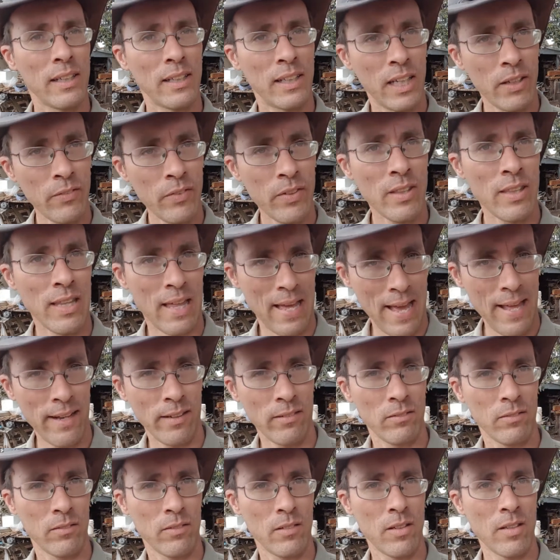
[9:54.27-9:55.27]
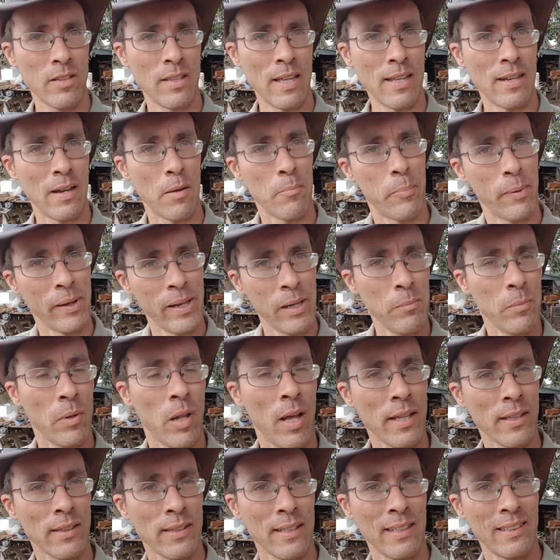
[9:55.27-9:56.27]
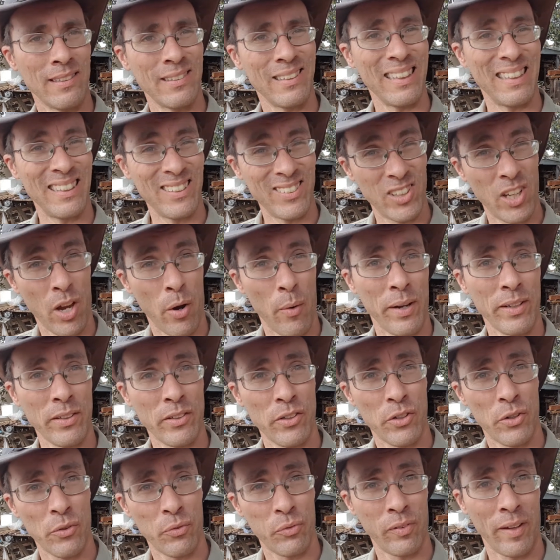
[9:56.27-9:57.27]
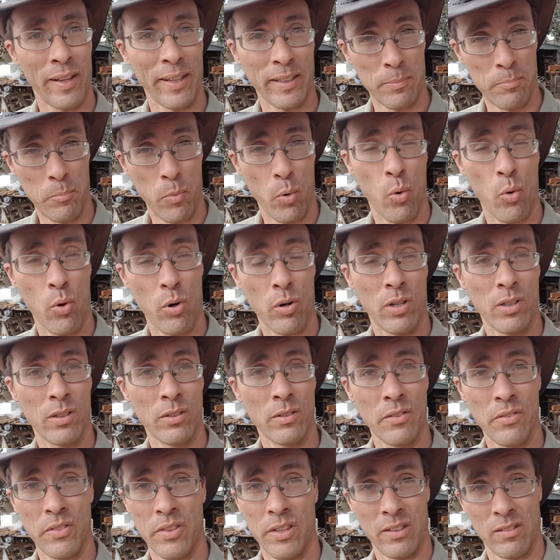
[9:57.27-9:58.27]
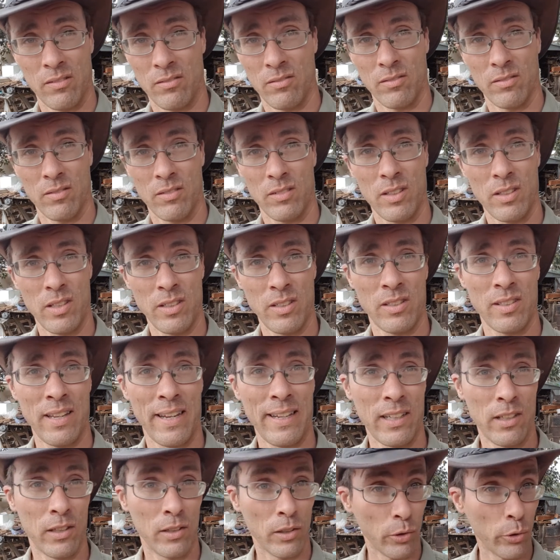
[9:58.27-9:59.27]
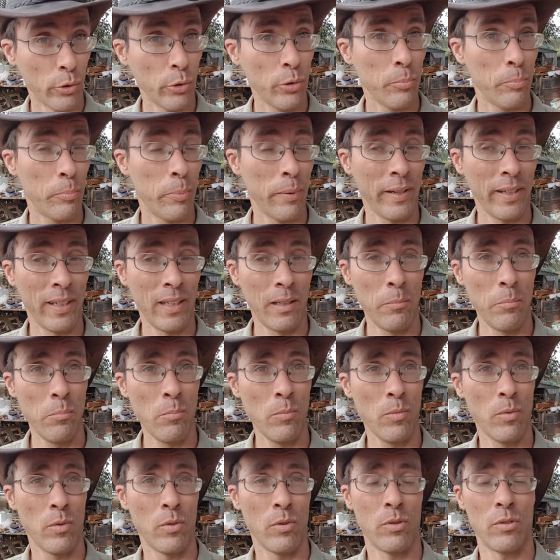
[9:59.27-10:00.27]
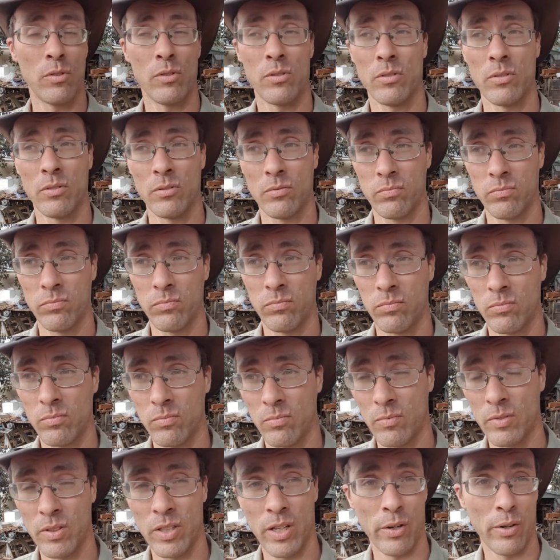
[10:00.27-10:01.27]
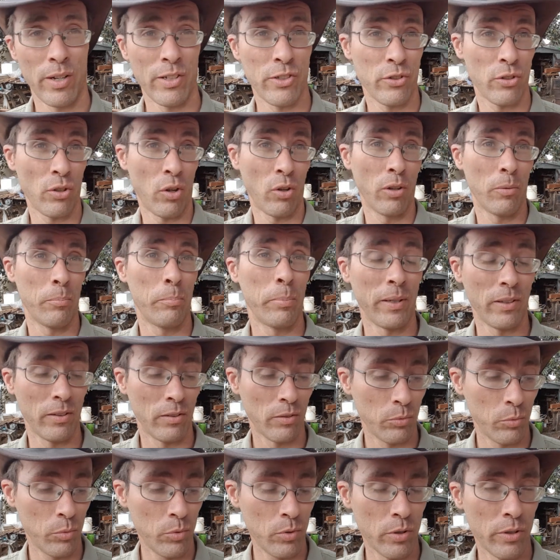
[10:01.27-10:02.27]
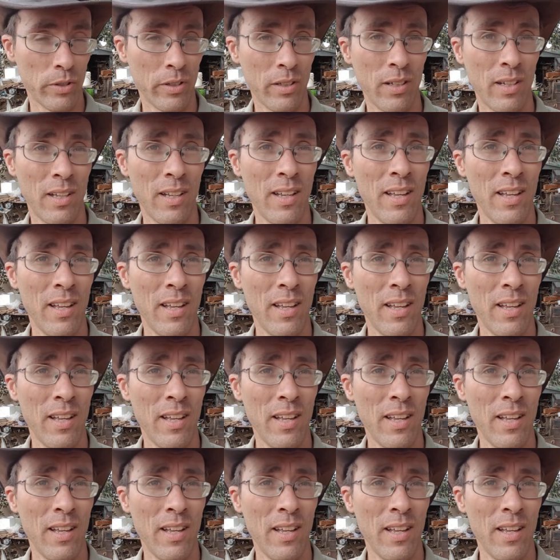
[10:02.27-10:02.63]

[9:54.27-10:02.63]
Given that, that a beam like this is going to deflect more than say a glued beam or you know a solid piece of wood,